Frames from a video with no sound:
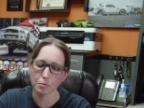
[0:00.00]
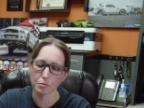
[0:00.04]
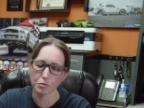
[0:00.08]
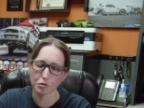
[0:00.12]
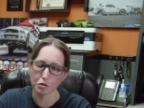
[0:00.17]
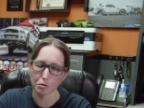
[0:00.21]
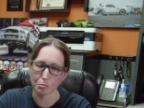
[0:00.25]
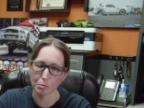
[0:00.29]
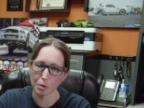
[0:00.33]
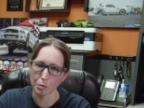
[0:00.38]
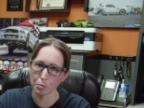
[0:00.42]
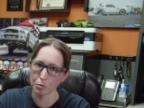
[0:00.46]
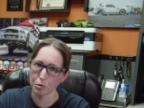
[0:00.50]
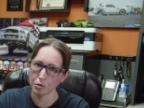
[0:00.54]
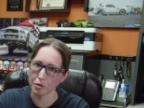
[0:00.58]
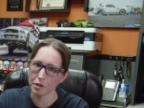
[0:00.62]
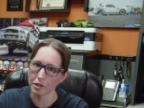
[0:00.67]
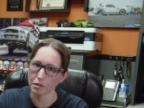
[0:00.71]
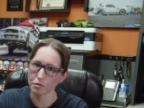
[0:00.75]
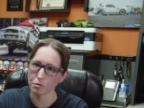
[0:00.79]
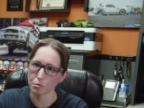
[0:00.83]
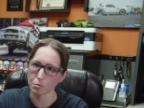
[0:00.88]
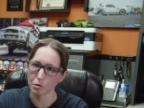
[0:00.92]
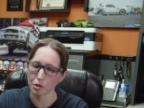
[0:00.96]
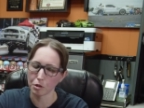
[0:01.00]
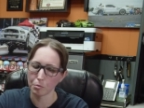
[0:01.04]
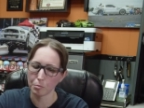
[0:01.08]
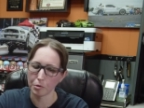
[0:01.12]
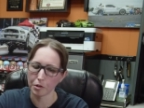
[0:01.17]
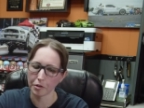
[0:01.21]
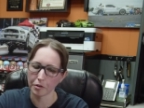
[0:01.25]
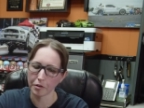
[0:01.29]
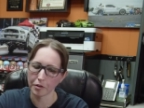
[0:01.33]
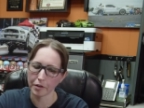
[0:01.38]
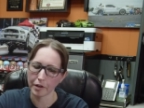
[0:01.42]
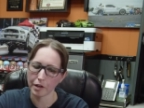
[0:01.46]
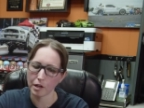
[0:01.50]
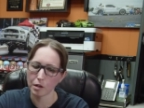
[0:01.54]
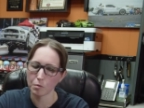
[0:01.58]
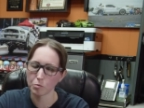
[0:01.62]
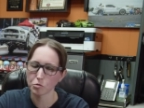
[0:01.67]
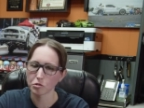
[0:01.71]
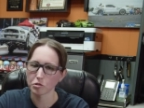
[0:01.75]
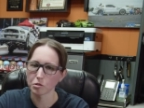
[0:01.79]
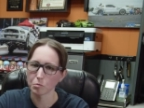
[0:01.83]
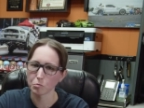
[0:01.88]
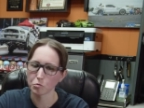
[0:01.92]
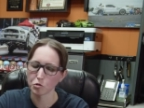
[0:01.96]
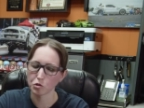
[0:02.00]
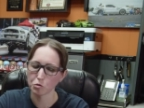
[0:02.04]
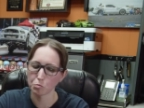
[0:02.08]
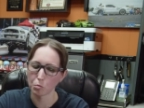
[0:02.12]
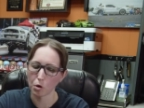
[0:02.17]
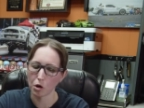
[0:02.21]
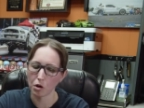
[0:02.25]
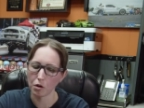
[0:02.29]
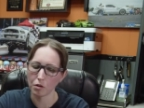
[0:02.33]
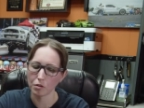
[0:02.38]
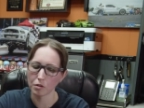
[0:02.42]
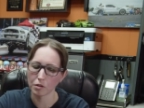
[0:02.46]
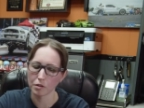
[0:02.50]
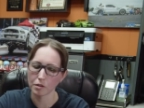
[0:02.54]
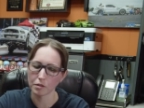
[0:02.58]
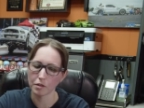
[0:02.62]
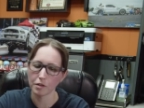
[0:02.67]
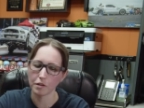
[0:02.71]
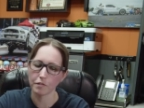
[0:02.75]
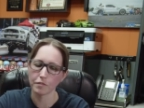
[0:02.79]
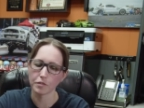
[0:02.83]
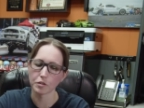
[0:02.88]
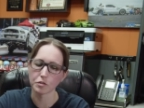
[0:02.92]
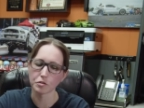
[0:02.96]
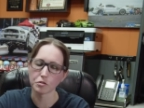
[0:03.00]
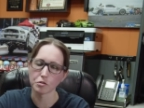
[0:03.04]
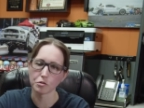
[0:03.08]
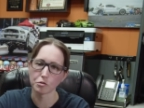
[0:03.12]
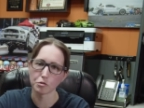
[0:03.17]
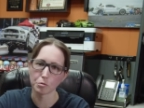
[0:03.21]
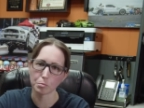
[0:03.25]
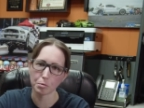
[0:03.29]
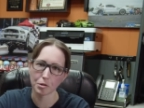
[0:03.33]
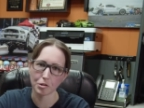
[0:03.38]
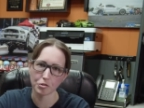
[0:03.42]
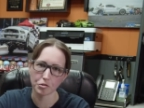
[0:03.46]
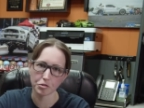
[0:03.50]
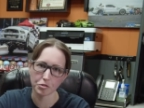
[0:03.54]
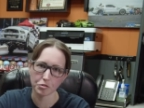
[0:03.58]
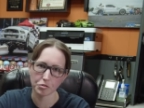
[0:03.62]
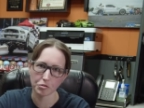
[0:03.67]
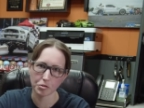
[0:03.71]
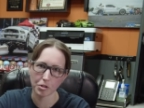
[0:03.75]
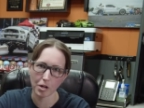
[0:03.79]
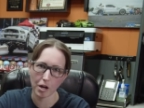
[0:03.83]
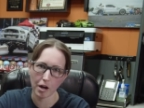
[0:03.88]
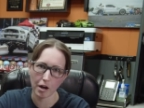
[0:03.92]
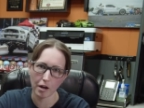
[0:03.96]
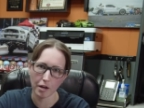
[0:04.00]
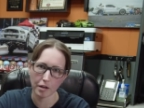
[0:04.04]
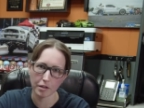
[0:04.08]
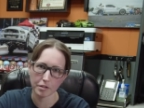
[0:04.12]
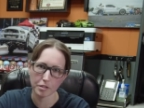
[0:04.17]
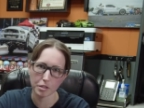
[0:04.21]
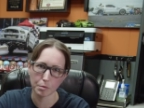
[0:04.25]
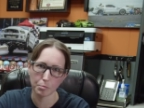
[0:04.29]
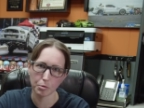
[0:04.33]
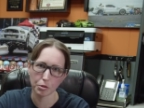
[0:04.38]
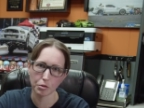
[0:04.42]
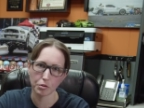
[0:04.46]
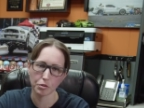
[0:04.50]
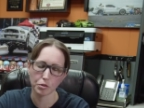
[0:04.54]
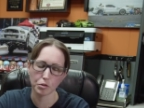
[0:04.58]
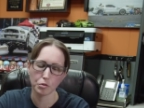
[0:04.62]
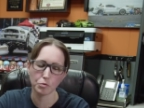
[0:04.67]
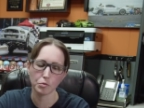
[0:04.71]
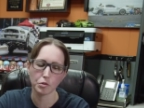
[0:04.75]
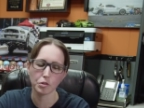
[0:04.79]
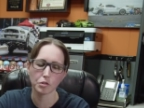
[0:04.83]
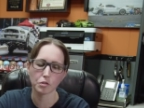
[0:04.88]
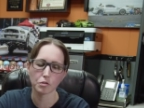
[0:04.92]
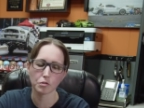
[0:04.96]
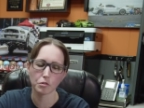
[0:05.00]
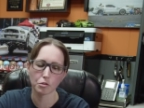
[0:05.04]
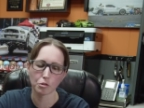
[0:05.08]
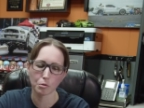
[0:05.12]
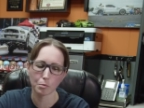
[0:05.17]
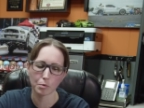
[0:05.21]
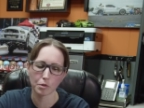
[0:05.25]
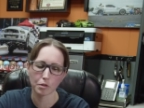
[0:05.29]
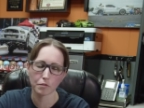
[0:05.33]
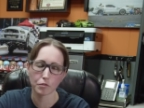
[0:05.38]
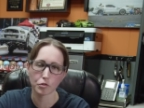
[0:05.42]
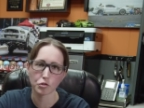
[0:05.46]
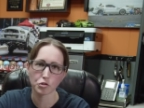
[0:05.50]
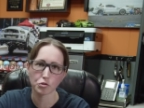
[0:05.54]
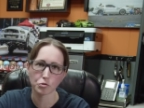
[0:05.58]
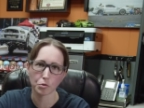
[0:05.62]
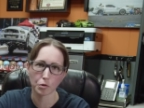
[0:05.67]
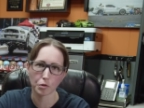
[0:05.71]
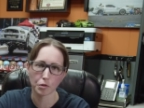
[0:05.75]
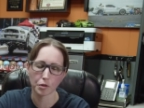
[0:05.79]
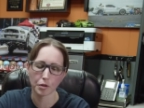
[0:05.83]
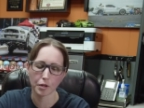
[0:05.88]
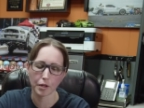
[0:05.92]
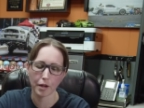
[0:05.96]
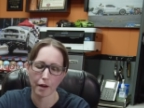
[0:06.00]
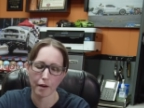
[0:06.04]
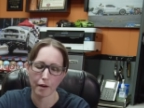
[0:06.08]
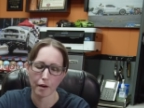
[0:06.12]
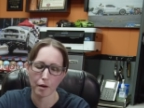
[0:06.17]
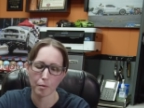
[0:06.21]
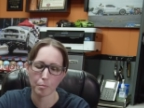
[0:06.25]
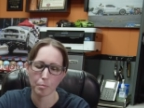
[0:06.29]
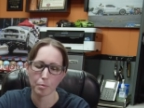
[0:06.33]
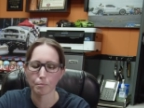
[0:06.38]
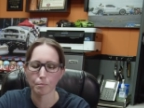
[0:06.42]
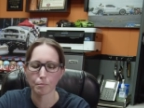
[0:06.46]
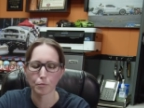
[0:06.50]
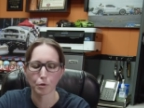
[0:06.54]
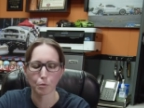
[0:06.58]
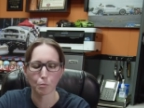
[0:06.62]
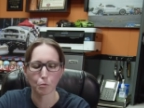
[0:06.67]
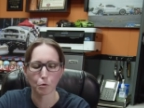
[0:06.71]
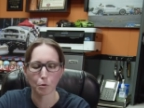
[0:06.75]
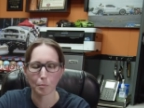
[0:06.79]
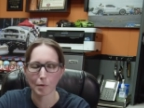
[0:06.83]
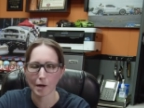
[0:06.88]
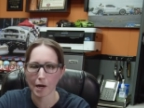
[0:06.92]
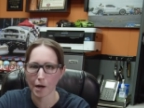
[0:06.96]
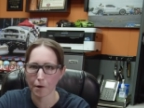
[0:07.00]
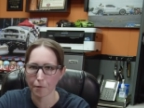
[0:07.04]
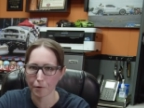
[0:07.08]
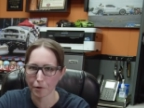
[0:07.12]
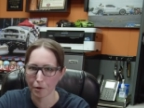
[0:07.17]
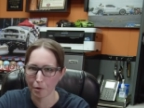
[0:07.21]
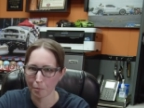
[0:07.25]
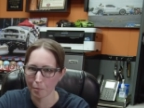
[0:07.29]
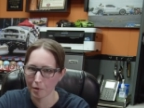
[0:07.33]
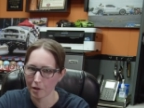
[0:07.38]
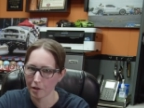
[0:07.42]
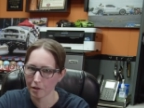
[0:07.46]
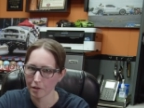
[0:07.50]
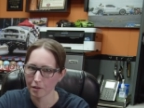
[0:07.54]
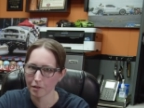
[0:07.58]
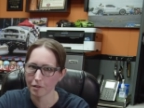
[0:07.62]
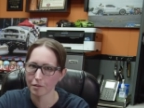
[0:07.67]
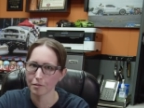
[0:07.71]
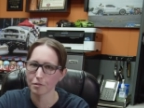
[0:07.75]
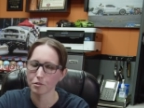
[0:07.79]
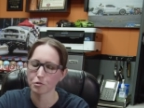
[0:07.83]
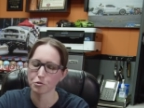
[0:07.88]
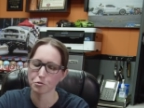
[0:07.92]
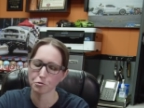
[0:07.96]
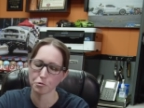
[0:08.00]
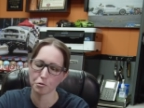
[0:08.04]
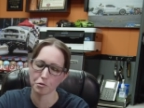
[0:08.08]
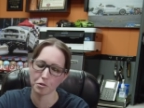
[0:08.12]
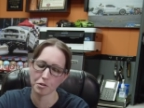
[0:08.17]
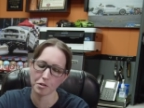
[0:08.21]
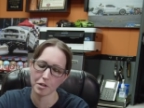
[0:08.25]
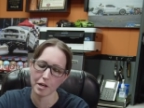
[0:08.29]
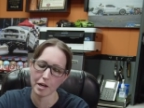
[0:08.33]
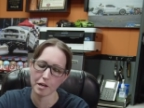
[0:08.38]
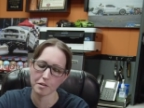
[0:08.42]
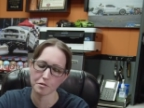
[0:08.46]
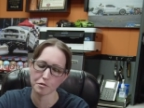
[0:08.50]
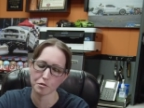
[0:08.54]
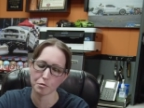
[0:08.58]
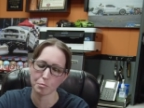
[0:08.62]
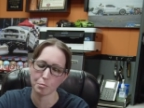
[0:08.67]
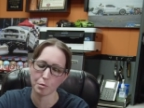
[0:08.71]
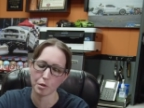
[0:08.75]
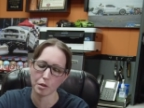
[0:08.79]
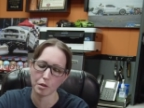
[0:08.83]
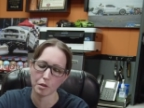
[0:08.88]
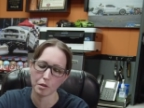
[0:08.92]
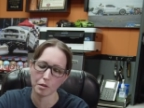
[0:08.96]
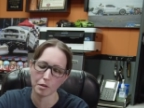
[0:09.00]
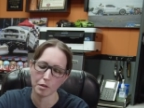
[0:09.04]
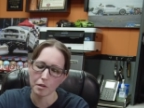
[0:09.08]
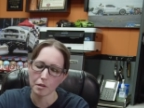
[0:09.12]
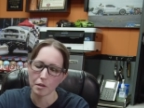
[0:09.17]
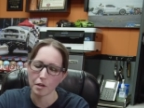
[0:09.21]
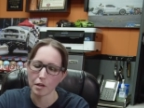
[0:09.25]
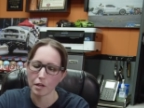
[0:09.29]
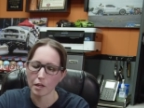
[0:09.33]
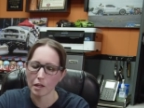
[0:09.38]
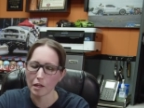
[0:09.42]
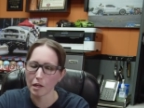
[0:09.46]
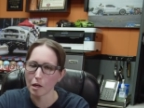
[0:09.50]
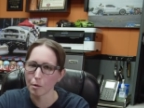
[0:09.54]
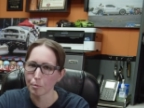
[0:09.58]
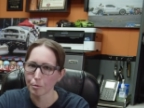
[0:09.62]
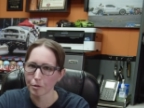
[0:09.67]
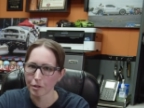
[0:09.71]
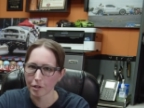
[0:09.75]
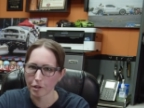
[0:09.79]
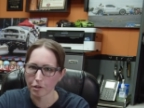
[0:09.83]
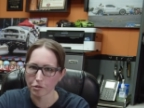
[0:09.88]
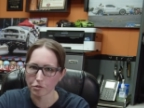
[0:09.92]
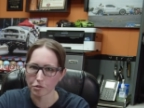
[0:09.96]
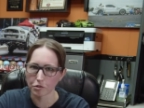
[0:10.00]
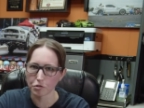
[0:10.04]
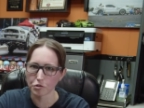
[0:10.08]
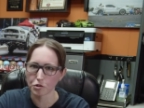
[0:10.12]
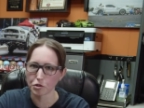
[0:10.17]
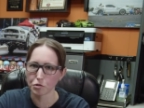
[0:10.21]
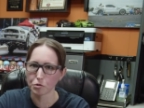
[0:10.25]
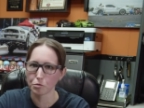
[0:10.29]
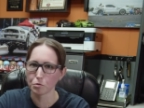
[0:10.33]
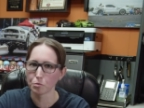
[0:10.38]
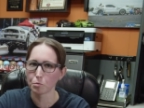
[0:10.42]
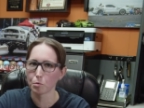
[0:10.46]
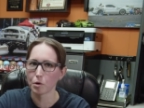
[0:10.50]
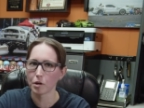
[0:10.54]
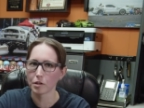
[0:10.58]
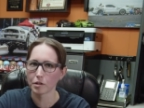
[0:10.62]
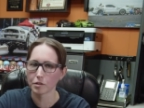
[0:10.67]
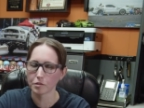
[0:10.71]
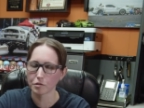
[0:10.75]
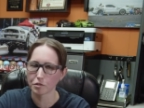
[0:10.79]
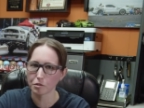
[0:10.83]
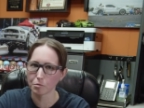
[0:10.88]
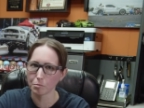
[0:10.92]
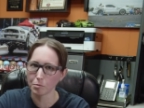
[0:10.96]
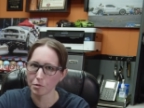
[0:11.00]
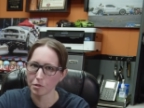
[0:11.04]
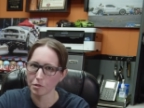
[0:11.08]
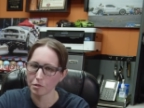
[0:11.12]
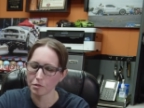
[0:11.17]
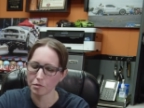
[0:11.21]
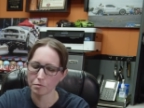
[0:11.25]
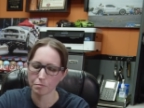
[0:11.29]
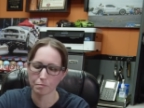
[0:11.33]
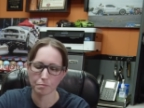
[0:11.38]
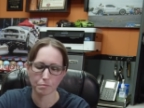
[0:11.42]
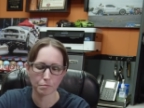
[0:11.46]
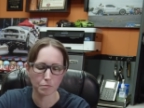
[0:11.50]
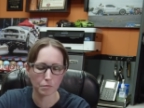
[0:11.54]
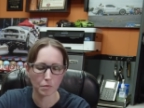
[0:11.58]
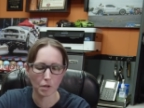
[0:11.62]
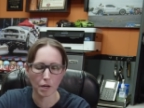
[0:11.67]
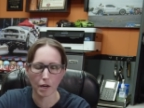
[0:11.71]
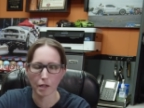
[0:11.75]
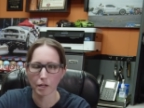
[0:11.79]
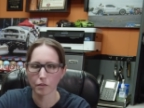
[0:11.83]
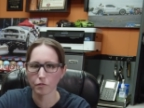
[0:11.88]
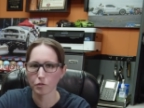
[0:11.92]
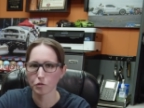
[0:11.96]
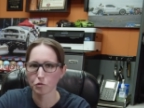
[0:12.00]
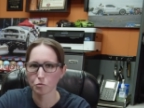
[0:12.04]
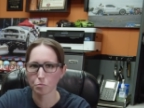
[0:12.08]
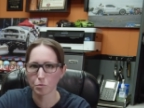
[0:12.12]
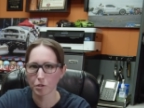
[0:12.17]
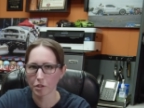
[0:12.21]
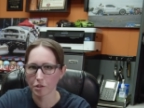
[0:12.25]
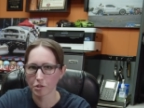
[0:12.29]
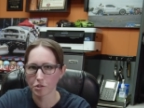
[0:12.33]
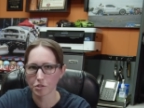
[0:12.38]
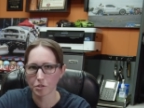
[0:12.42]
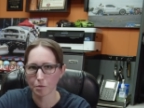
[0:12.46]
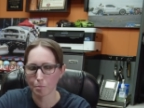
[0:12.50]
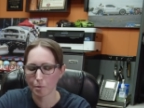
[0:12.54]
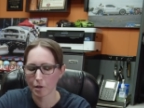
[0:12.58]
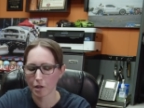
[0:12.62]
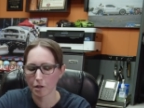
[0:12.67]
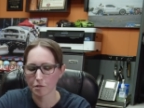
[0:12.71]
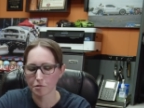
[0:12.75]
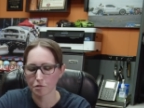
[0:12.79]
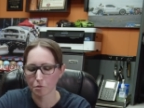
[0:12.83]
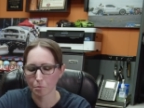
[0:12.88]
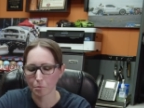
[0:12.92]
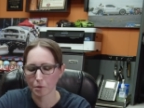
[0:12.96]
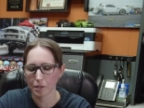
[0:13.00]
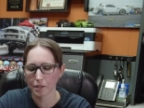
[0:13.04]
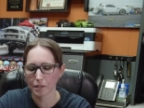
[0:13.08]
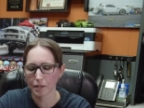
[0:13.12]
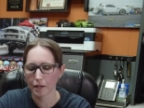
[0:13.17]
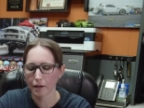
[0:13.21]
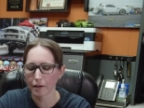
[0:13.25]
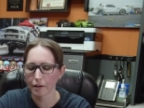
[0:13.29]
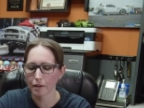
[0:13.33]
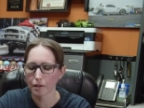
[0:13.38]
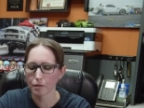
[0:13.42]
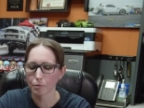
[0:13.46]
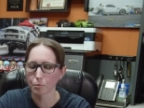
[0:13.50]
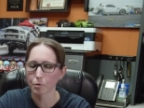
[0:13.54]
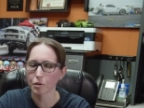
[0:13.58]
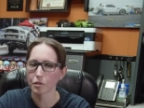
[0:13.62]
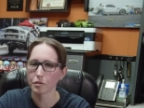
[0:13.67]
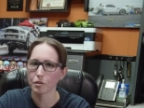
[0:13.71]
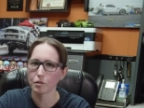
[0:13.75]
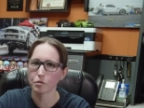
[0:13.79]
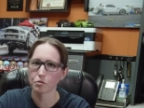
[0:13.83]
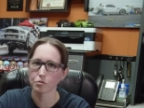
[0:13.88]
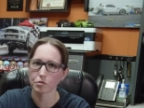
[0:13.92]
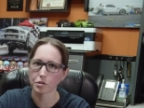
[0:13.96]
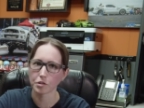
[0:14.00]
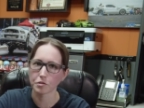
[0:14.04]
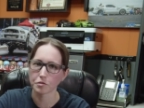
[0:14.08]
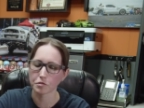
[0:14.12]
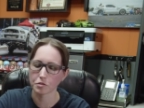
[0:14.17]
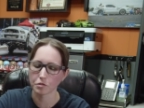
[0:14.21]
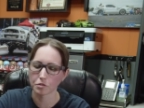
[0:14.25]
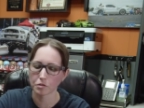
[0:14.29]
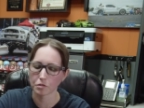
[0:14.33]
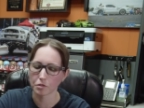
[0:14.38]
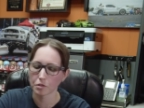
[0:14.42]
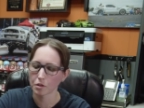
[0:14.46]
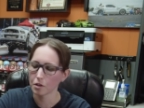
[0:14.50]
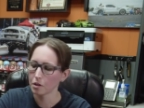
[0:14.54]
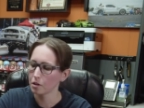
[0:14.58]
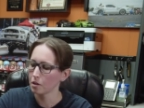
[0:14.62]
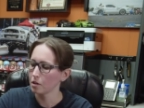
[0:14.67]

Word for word: Some people like to run a bigger gap, some smaller. If the cylinder pressures are high, typically you need a little bit of a shorter gap. The more power you make, the shorter it has to be. NA applications, you want it to be kind of as big as you possibly can within reason.